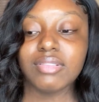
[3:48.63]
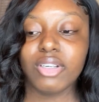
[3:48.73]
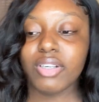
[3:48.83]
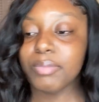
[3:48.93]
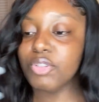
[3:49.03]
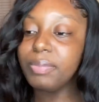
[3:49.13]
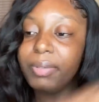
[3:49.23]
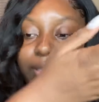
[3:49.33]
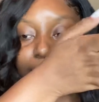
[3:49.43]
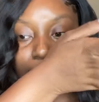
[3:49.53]
I'm
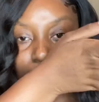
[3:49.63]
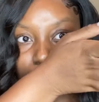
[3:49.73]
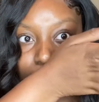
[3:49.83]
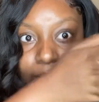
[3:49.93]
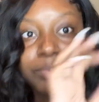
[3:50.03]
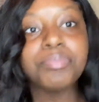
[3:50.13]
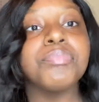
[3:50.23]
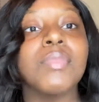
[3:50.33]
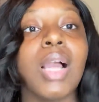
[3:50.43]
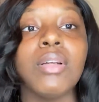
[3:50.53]
tripping.
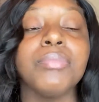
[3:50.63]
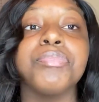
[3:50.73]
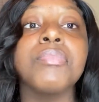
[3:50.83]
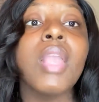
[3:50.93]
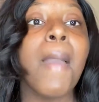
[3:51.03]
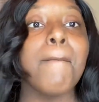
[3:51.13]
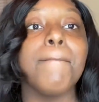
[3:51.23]
I don't know.